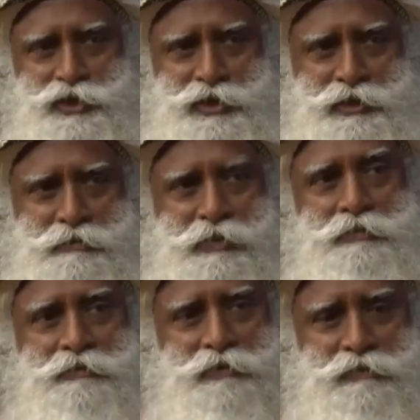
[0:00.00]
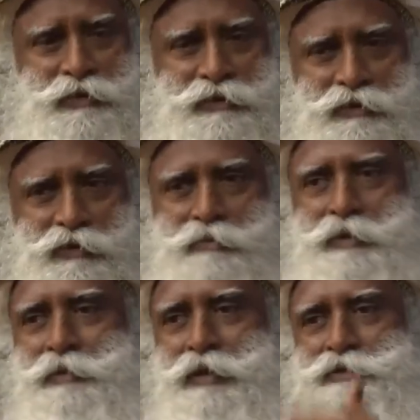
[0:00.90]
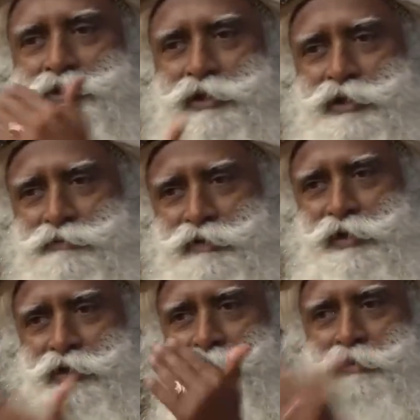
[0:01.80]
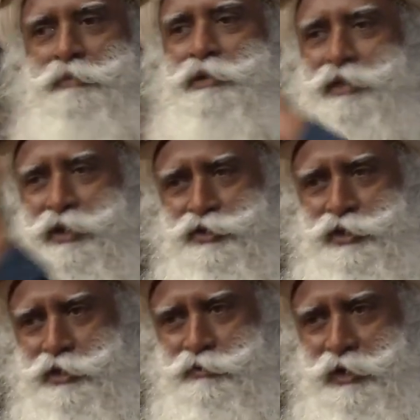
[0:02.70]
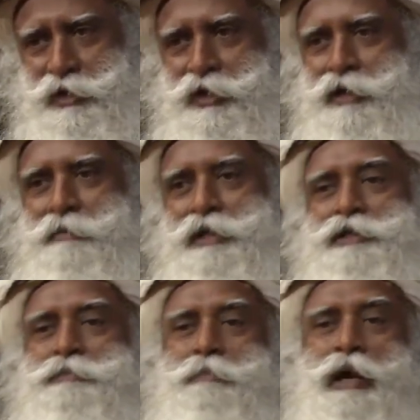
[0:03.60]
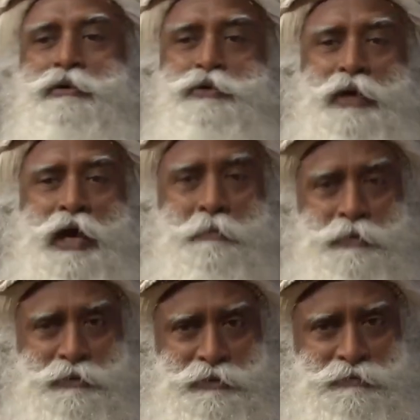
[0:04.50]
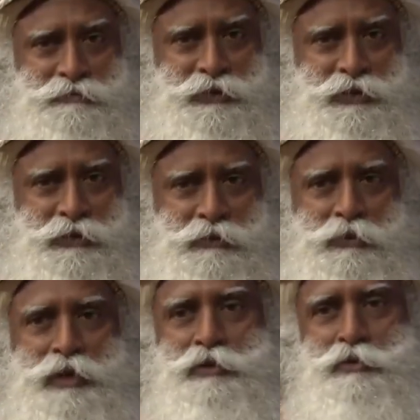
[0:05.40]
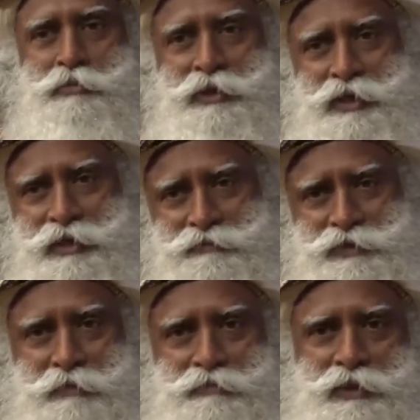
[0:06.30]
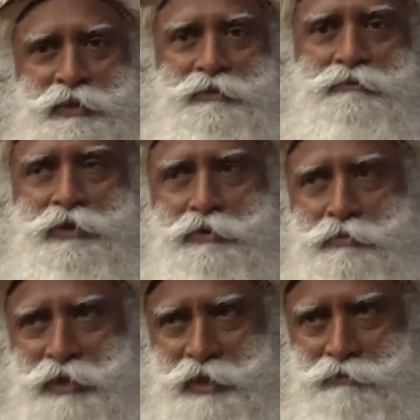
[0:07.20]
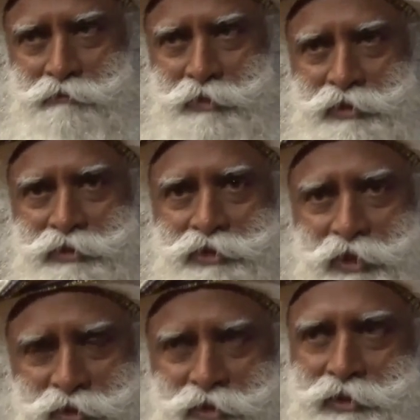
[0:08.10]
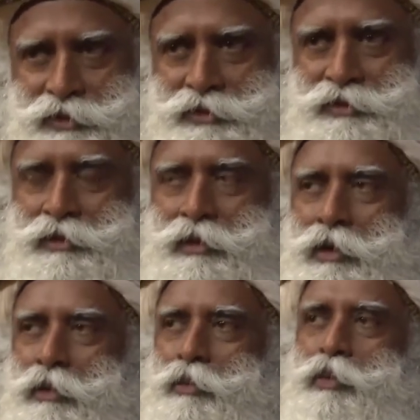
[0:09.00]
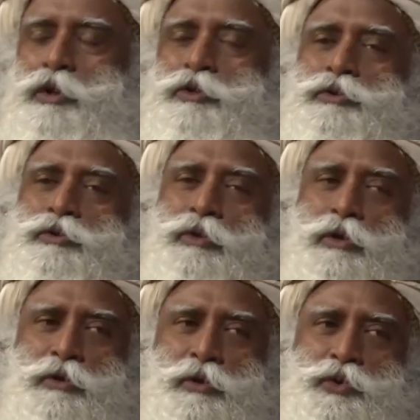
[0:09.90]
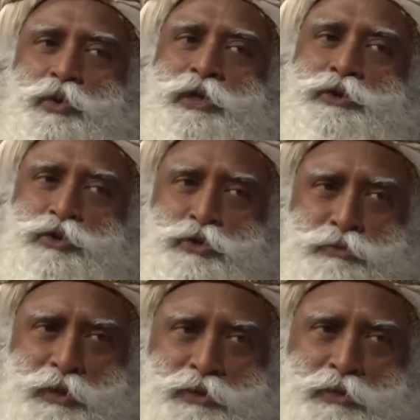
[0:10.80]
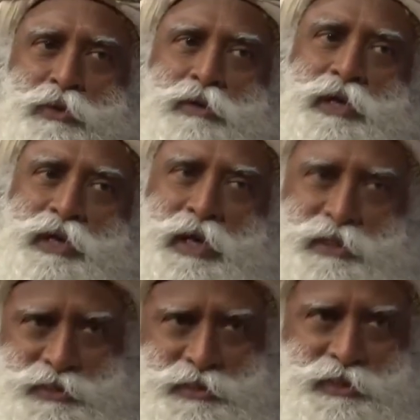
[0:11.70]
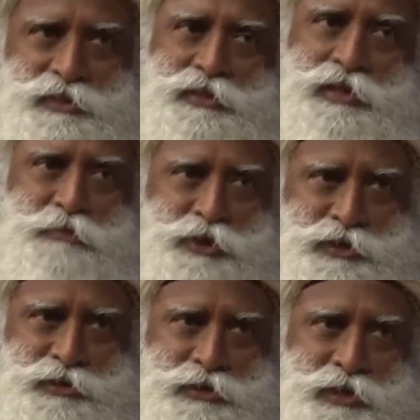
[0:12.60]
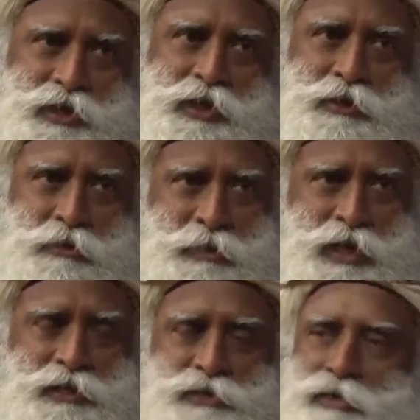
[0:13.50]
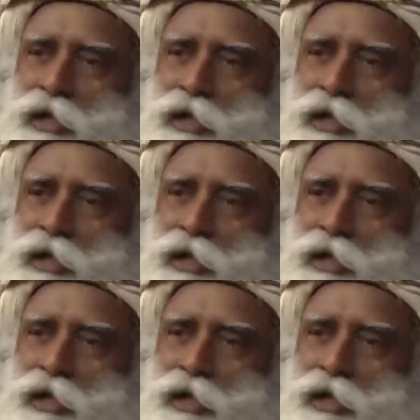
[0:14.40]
other. Maybe we will, or maybe our children will, or maybe their children will, but it's bound to happen. When you believe something, when you believe means just this, what you do not know you assume and you concretize this assumption in your minds